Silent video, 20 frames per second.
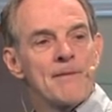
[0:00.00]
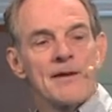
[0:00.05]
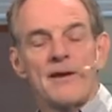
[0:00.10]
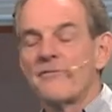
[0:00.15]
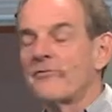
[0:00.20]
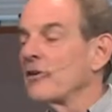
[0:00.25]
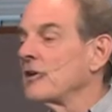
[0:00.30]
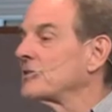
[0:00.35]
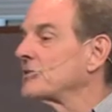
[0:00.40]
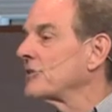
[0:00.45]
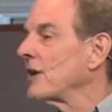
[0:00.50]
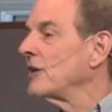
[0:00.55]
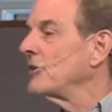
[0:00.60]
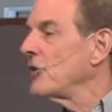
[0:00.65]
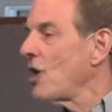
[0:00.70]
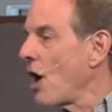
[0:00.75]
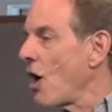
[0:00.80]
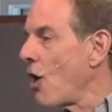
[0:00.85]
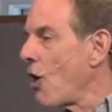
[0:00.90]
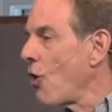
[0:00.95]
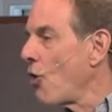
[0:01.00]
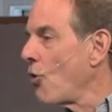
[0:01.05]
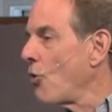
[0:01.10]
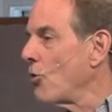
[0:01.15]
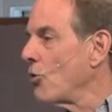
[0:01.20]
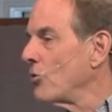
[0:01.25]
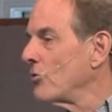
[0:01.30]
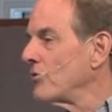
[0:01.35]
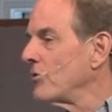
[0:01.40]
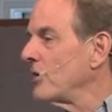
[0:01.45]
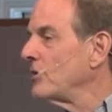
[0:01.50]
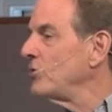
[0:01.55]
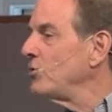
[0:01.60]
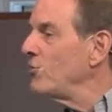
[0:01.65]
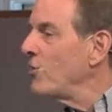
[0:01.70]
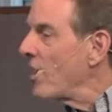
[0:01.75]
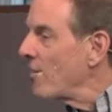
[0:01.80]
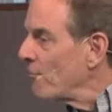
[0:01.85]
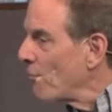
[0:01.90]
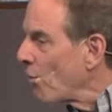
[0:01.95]
If they say no, then
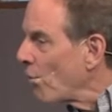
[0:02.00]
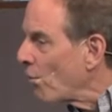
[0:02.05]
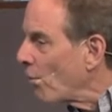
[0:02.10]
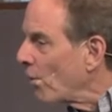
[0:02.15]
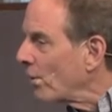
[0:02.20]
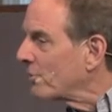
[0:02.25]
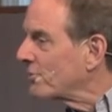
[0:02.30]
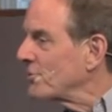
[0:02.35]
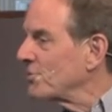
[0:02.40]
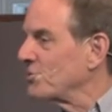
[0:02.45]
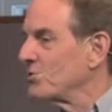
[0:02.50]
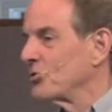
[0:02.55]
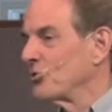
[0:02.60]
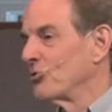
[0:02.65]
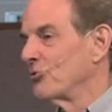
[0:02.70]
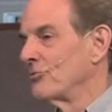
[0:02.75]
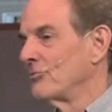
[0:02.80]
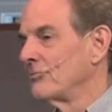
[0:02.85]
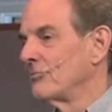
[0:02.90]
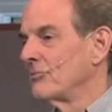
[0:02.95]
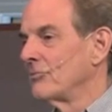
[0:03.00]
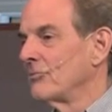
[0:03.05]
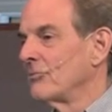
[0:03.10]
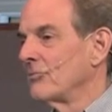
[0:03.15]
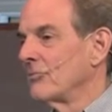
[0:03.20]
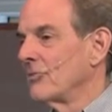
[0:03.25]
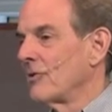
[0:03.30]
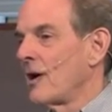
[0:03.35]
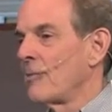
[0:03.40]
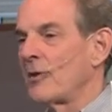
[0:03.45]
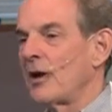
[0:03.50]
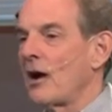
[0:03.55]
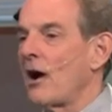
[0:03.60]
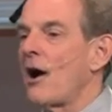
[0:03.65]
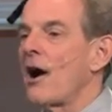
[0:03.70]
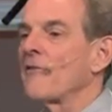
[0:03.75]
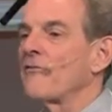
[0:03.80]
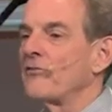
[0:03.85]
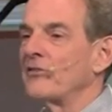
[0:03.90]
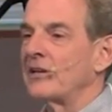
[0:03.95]
you have more work to do. I mean, I
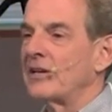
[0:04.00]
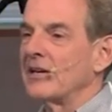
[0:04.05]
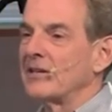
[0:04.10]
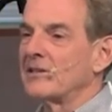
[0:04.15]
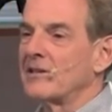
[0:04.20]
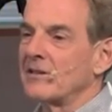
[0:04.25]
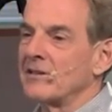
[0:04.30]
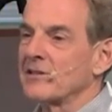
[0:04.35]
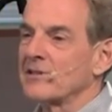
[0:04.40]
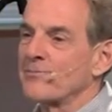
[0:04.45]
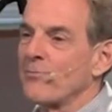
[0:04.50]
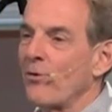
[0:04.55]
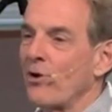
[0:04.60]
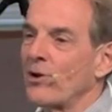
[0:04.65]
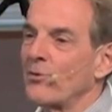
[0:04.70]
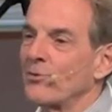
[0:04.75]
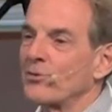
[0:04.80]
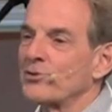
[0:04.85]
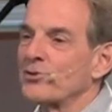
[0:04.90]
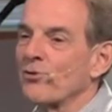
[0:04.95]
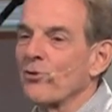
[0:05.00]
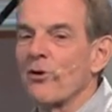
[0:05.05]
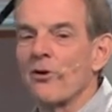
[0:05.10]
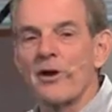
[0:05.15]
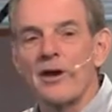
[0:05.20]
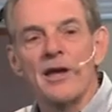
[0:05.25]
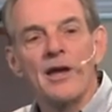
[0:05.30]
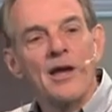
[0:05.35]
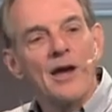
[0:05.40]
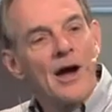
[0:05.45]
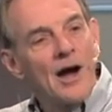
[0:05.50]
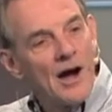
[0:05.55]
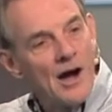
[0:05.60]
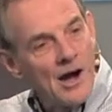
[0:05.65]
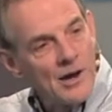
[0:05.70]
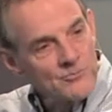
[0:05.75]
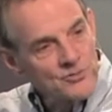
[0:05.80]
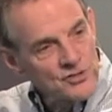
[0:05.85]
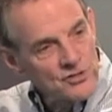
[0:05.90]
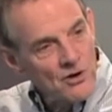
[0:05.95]
often get to this point with Jory
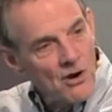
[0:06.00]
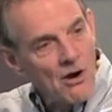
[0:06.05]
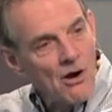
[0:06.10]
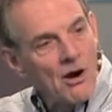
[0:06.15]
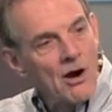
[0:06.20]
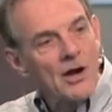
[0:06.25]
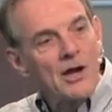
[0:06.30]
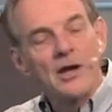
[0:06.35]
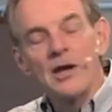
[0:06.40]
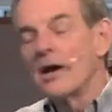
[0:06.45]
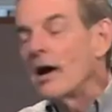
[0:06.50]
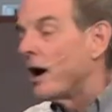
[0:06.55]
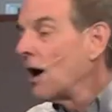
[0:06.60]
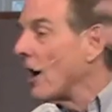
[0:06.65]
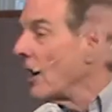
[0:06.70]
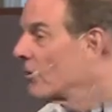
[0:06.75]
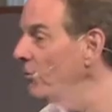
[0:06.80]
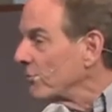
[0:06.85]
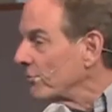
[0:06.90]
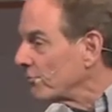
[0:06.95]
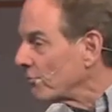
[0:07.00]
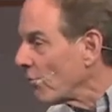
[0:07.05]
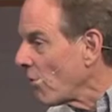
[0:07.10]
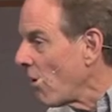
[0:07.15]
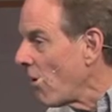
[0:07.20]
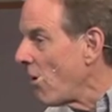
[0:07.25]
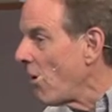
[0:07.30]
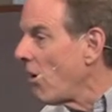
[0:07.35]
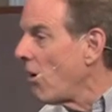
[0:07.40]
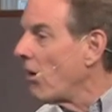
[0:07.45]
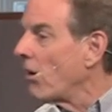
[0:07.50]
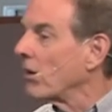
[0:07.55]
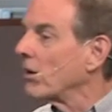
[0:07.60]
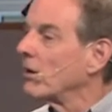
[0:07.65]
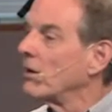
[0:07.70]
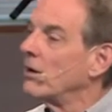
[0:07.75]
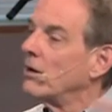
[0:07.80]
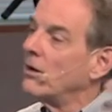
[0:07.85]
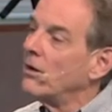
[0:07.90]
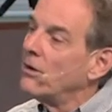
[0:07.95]
I'm sorry, I was
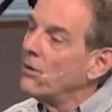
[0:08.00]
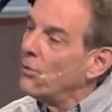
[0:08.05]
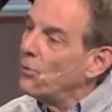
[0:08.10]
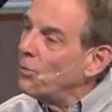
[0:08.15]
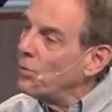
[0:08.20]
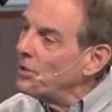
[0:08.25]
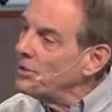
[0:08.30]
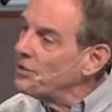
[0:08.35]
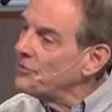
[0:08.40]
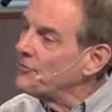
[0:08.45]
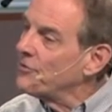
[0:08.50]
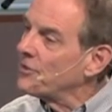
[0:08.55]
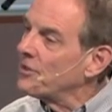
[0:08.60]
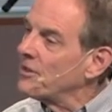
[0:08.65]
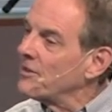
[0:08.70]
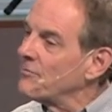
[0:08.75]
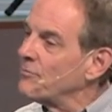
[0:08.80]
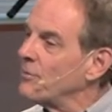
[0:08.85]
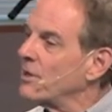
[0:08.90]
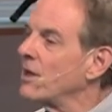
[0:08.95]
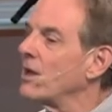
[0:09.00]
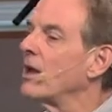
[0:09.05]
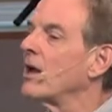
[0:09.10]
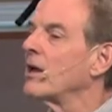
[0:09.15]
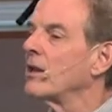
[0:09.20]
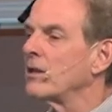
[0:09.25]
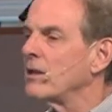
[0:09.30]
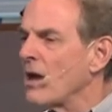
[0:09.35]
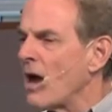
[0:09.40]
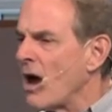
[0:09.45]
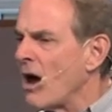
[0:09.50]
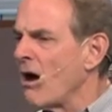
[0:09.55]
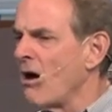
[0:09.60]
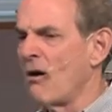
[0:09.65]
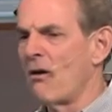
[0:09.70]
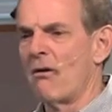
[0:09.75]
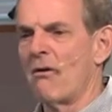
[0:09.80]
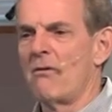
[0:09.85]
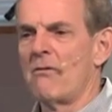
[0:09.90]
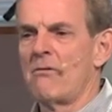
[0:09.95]
wrong. Will you forgive me?
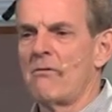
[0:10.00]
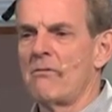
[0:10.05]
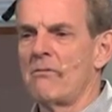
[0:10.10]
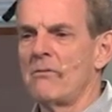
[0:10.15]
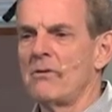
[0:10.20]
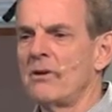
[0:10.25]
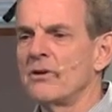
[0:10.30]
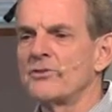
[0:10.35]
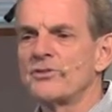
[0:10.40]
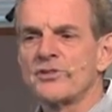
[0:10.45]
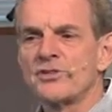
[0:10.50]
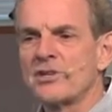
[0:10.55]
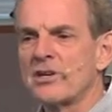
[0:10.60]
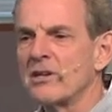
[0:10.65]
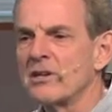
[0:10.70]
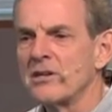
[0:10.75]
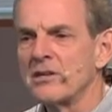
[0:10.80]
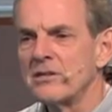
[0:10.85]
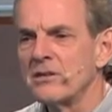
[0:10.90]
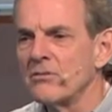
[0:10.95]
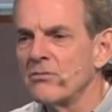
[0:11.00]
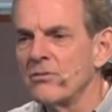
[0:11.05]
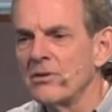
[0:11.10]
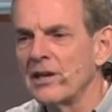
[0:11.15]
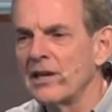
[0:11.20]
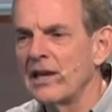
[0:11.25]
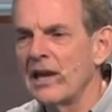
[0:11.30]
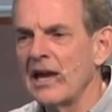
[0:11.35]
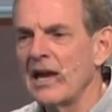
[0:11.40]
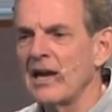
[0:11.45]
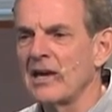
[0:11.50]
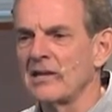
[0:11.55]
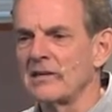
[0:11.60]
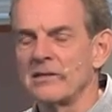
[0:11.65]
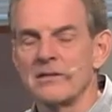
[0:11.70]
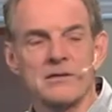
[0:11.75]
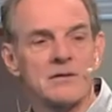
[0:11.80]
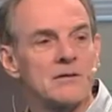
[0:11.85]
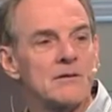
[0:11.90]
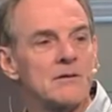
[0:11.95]
No, you're just going to do it
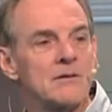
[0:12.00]
again.